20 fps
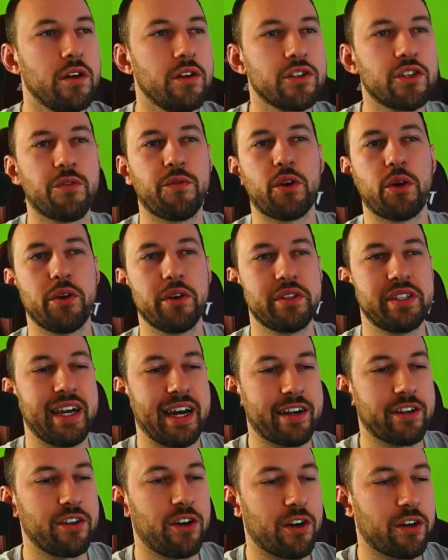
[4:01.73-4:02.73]
So if we go to
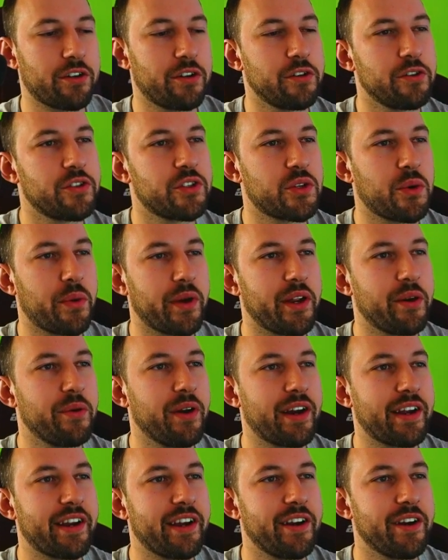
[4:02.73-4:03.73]
Tech Doctor's tweet
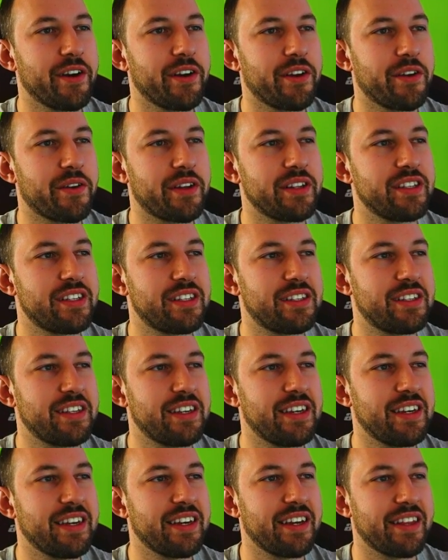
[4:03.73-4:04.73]
right here, you can
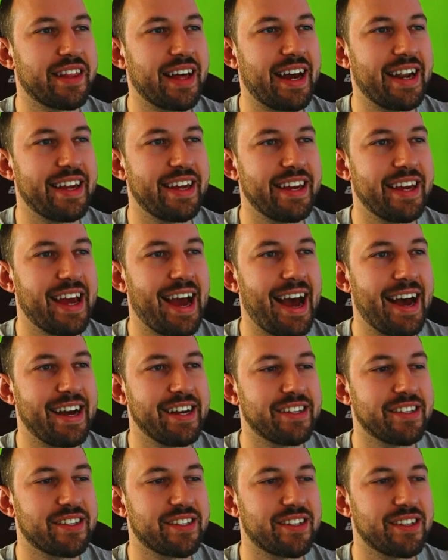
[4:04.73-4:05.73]
see that he
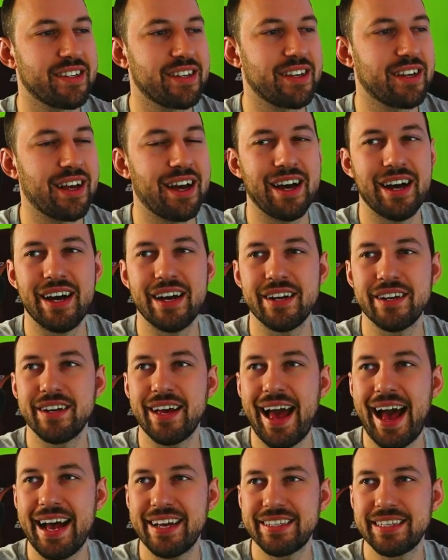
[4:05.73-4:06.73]
has uh,
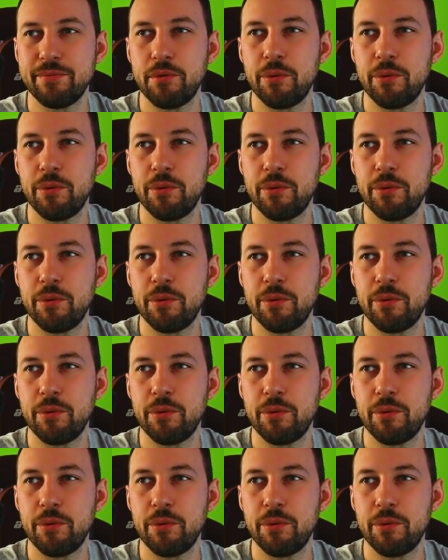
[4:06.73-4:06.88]
asked them